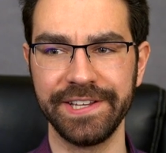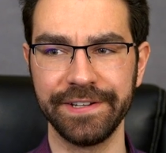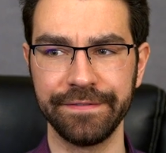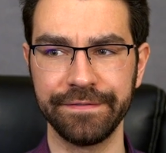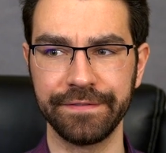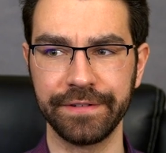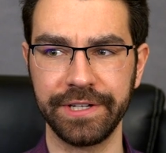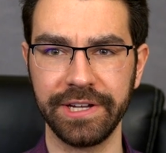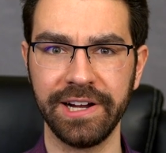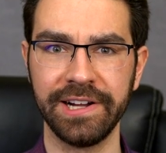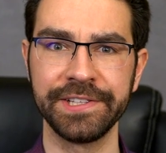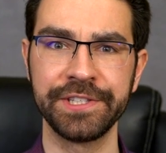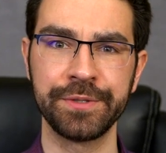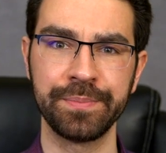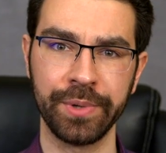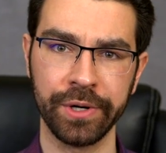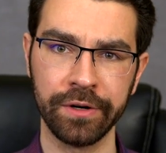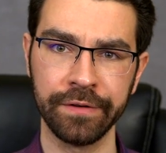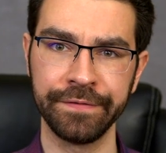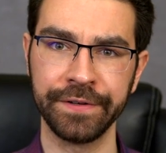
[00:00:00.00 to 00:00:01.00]
if God's
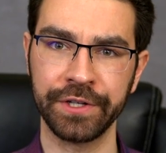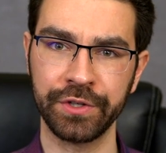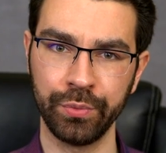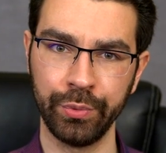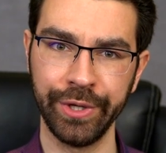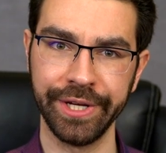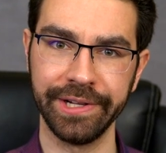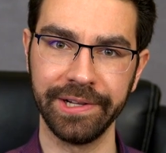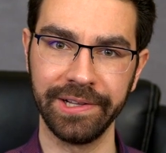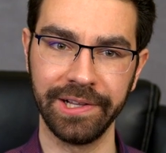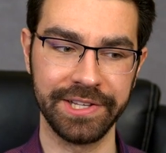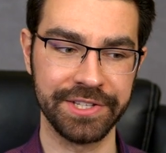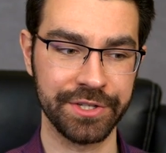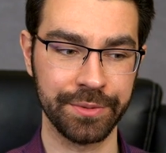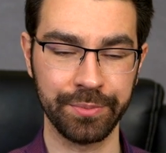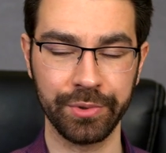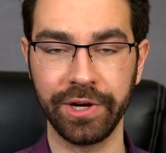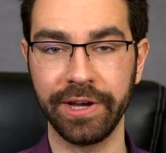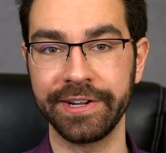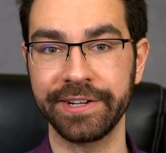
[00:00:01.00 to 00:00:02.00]
perfect will is
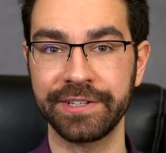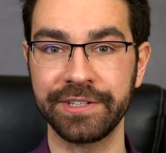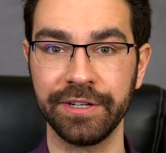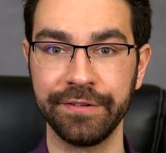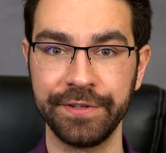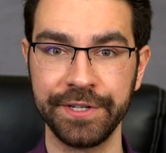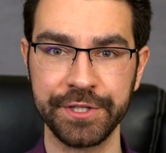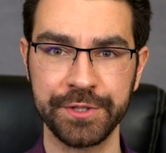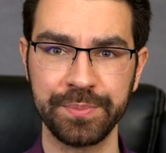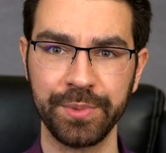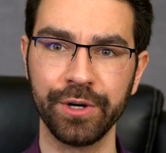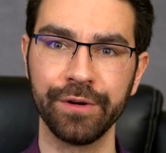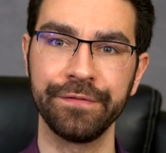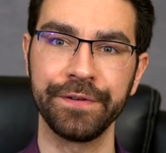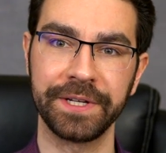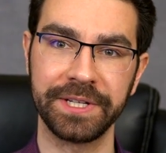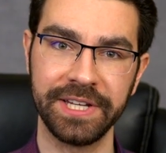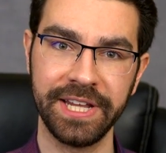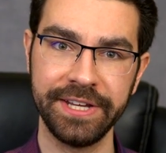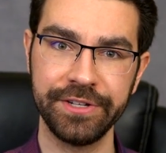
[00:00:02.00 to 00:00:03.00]
a product of his
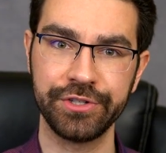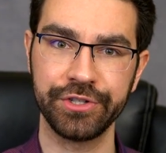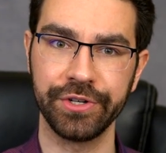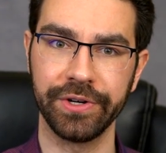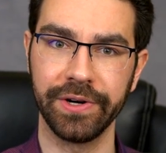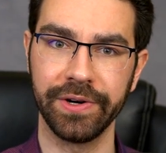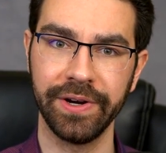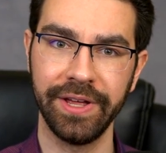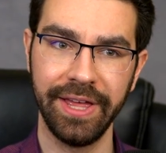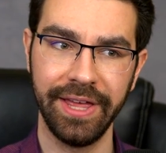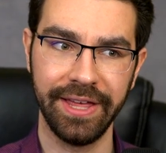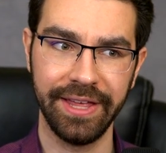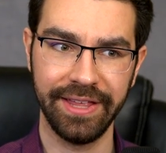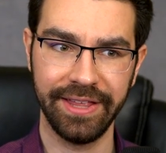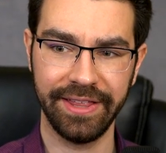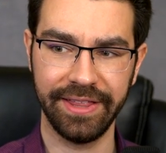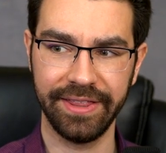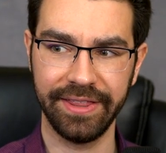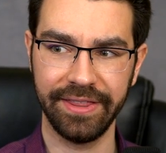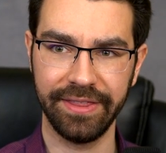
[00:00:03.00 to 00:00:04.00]
perfect nature,
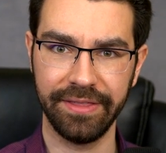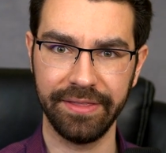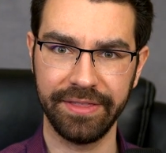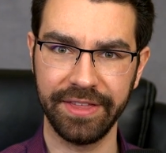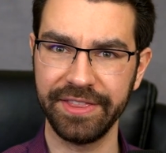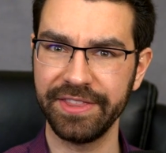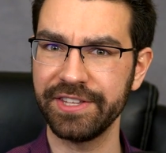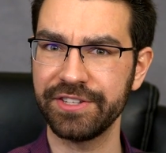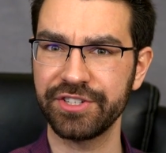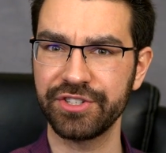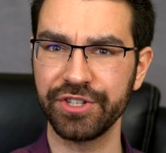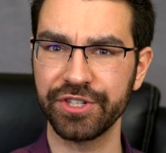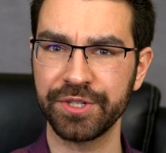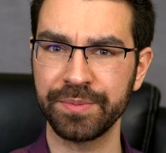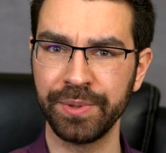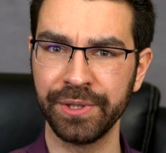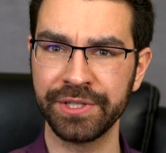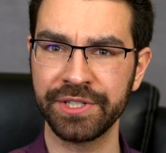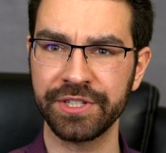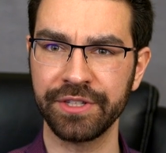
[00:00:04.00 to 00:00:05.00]
then this
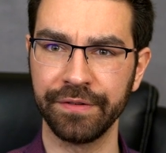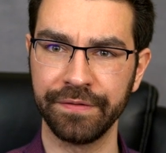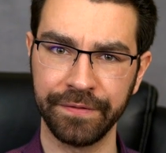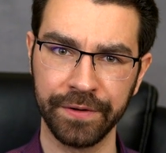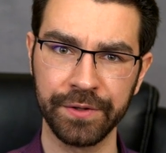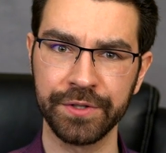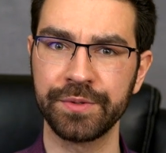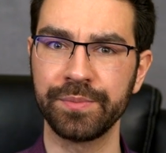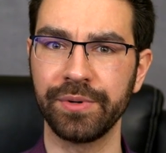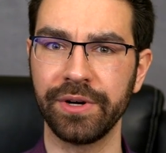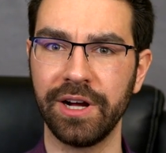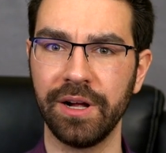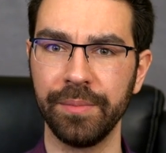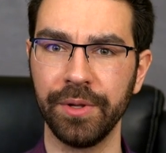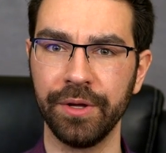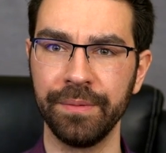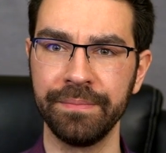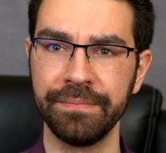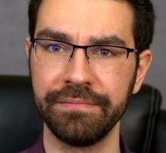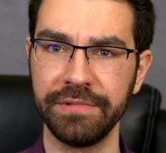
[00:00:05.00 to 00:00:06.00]
just puts the first
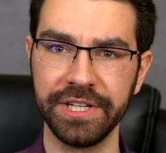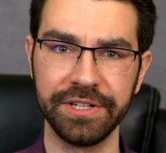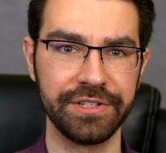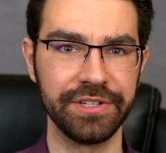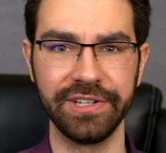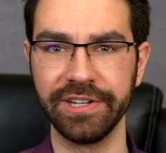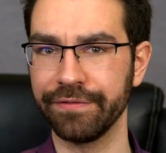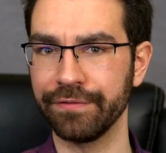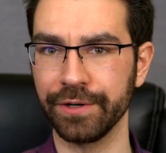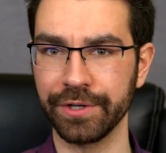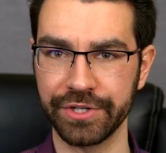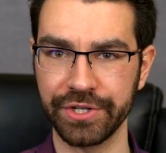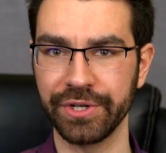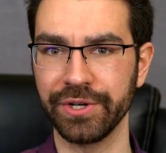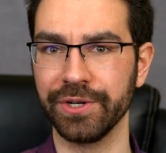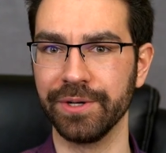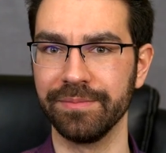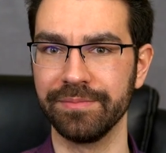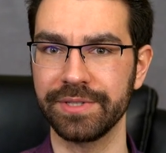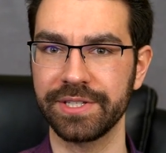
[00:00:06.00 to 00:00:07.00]
problem into different
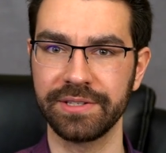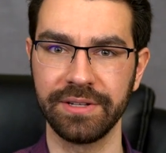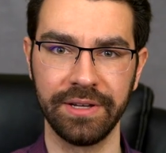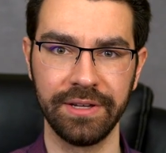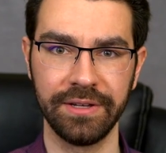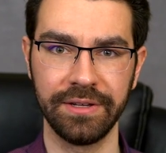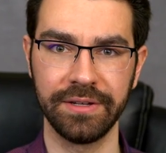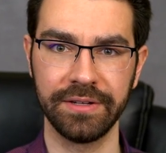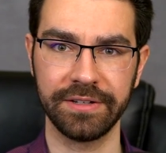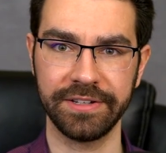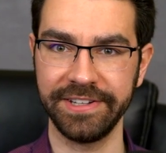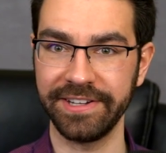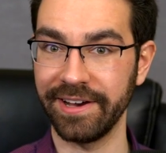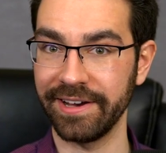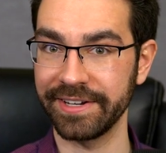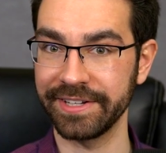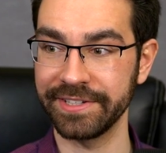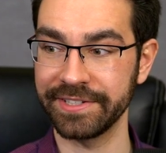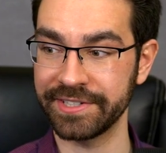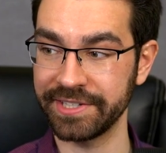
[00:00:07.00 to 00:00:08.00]
terms.
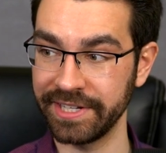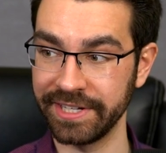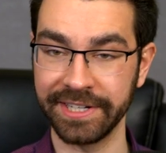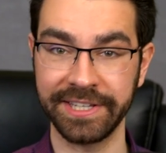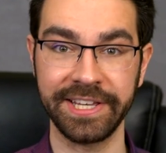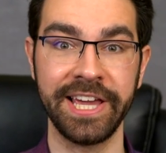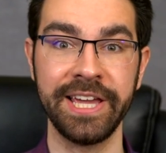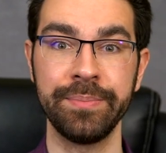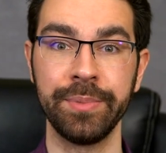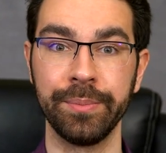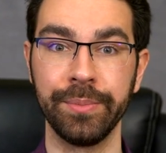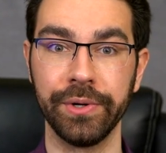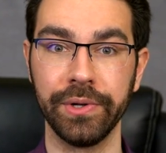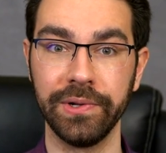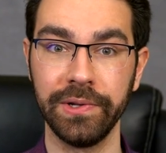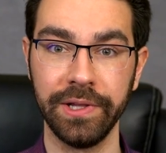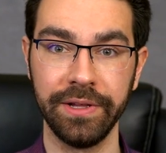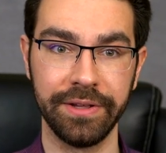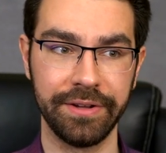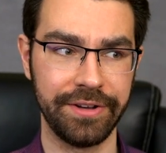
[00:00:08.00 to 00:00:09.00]
God is
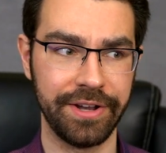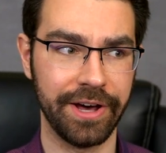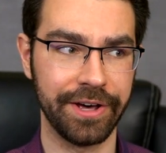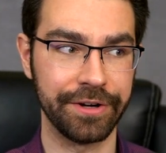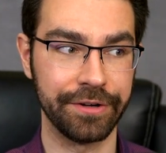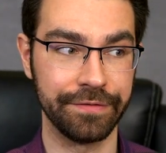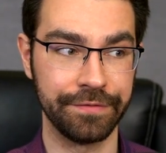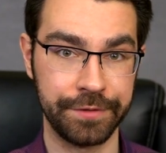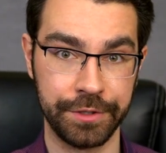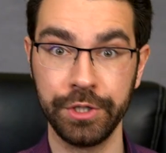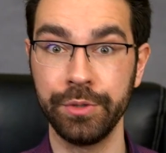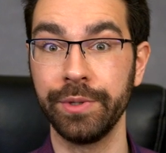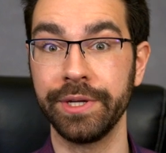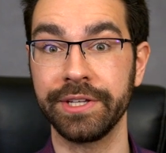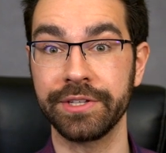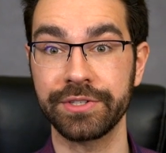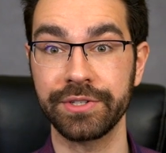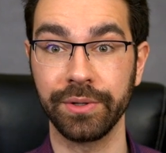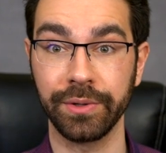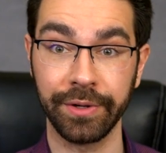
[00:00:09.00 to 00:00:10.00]
incapable, not of
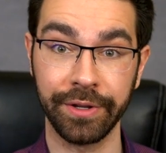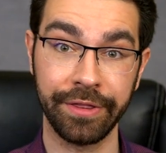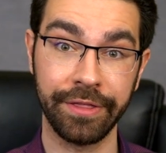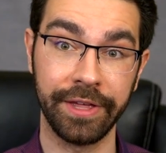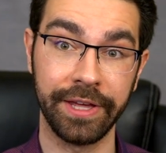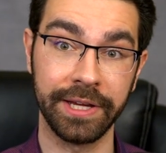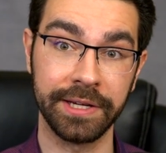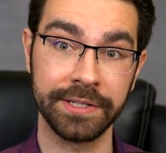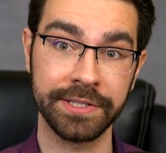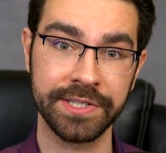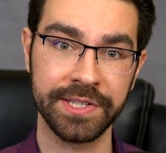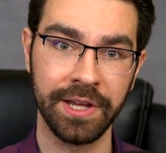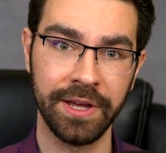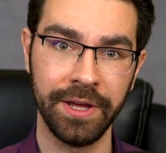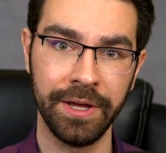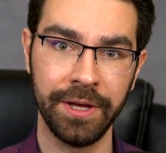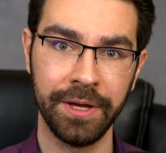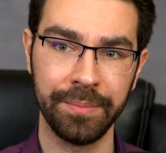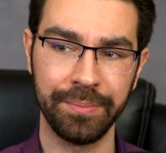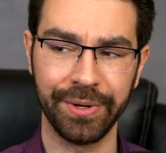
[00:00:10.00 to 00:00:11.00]
doing certain things,
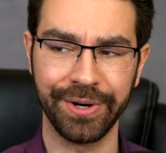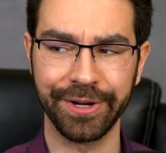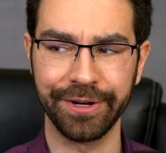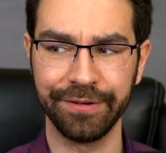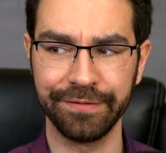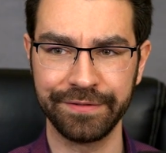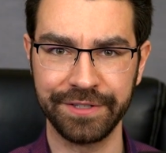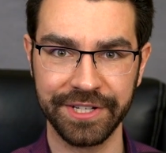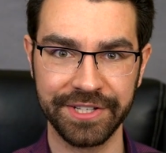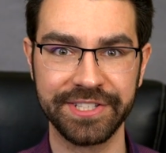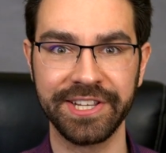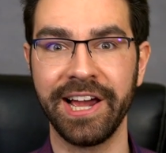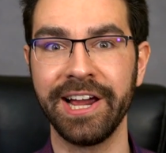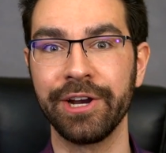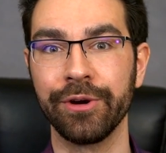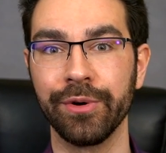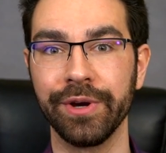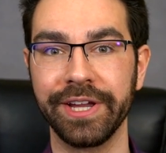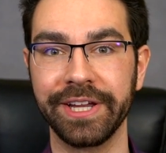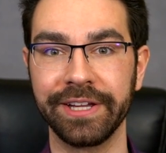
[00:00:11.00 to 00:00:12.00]
but of
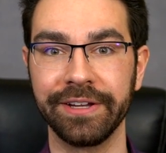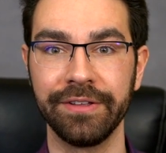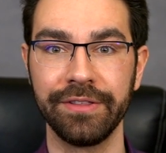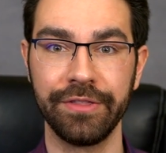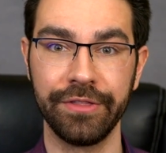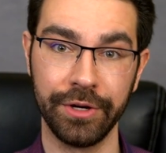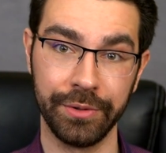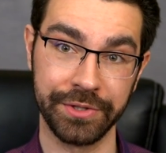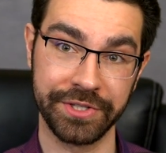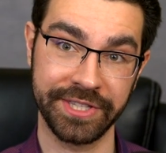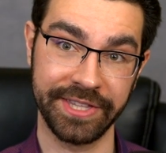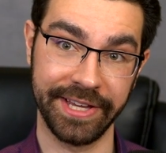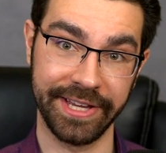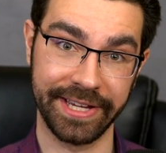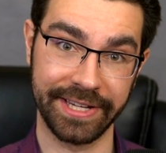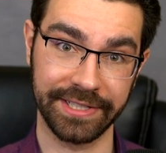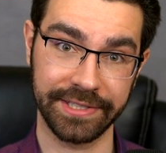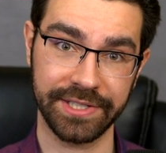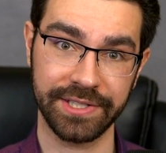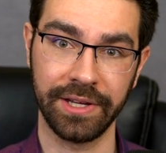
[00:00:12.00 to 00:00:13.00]
desiring those
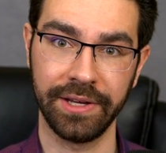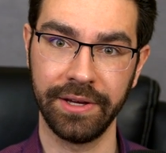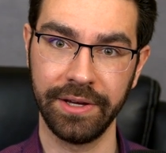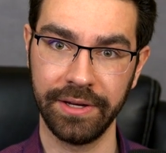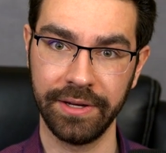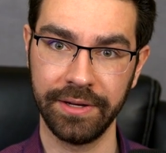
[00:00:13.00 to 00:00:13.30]
things.